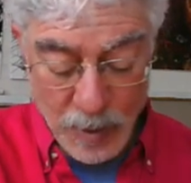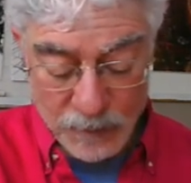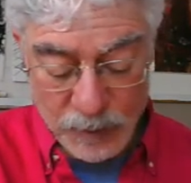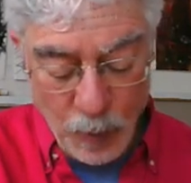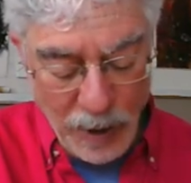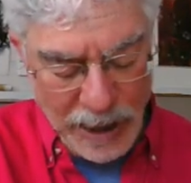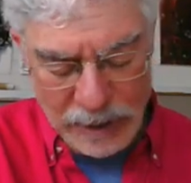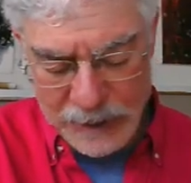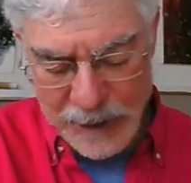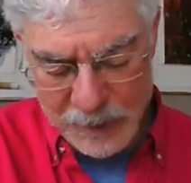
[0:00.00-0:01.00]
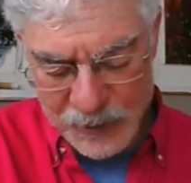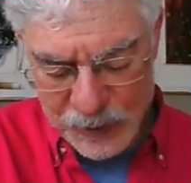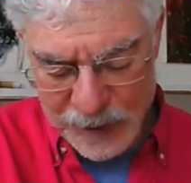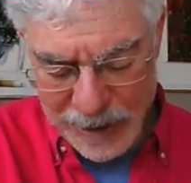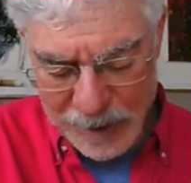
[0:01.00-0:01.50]
For a while in
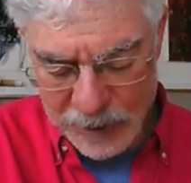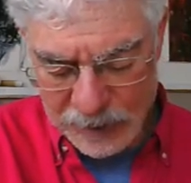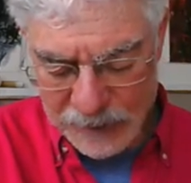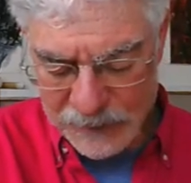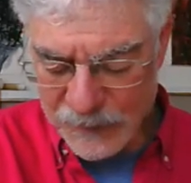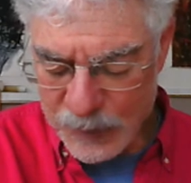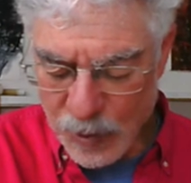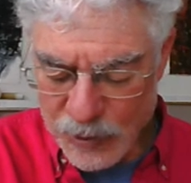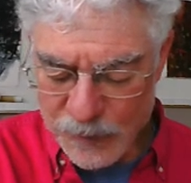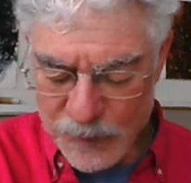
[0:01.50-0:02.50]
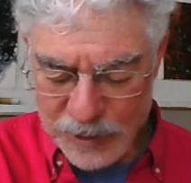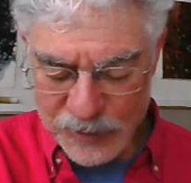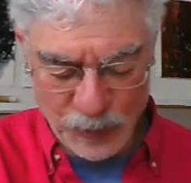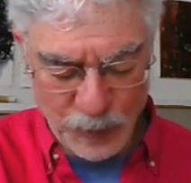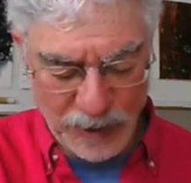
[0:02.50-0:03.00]
Amsterdam, he lived a few hundred
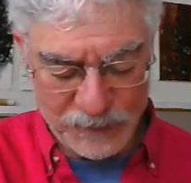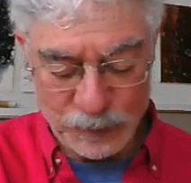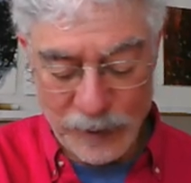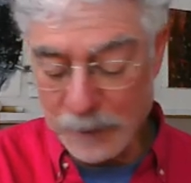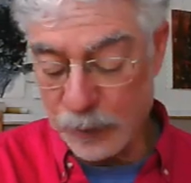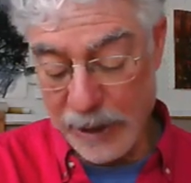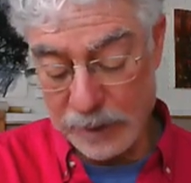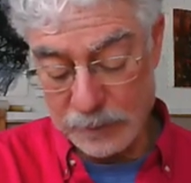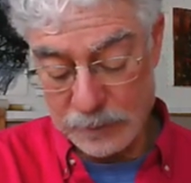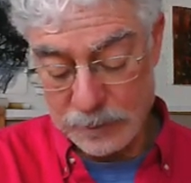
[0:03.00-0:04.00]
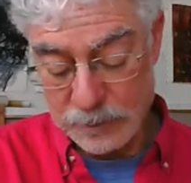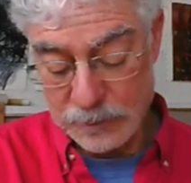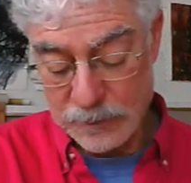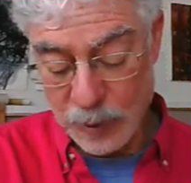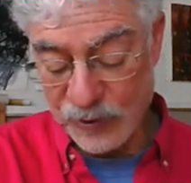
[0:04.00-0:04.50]
meters away from Rembrandt,
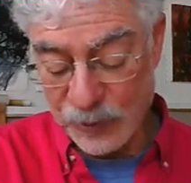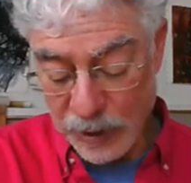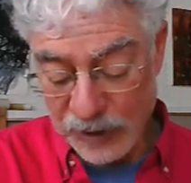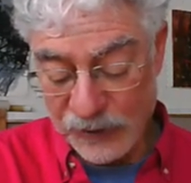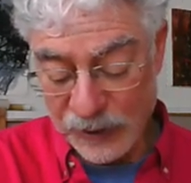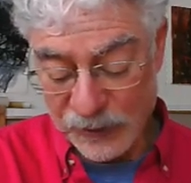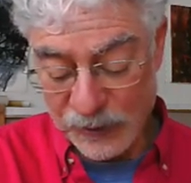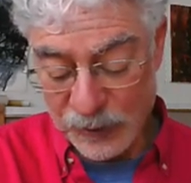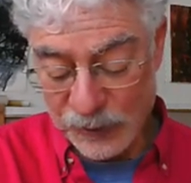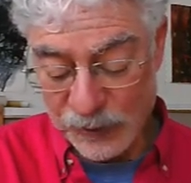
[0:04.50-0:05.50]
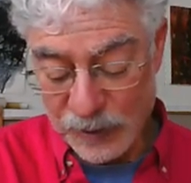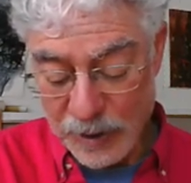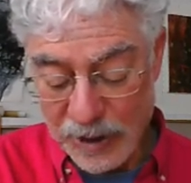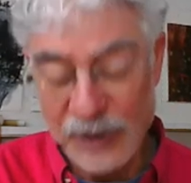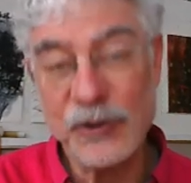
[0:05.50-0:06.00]
who was 26 years
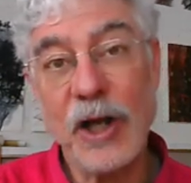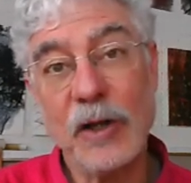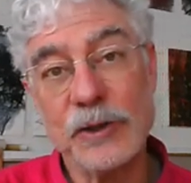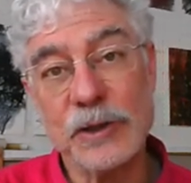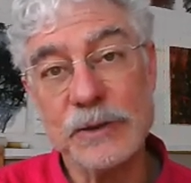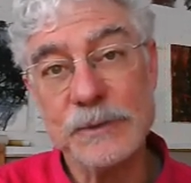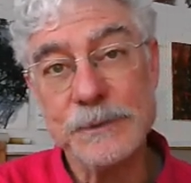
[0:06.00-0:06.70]
his elder.